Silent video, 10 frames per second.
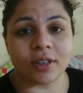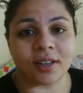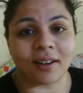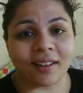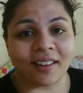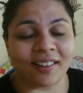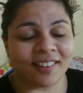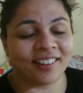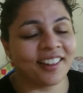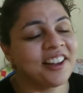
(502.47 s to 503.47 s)
Sunday.
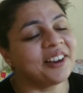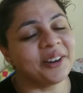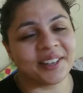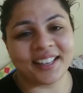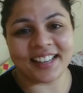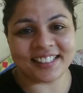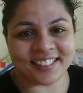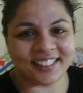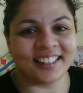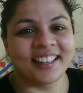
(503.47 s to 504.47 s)
okay,
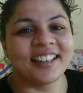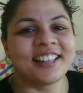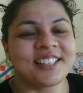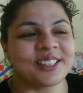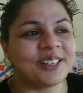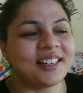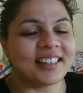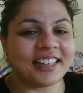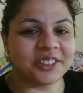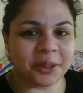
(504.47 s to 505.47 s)
guys. So I'll
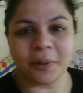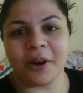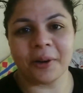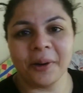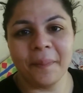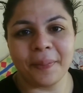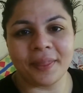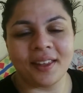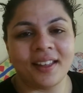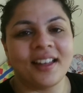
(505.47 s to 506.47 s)
catch you tomorrow.
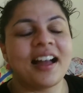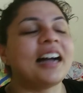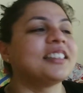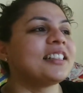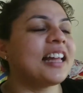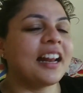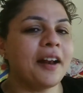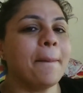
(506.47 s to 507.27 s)
Until then,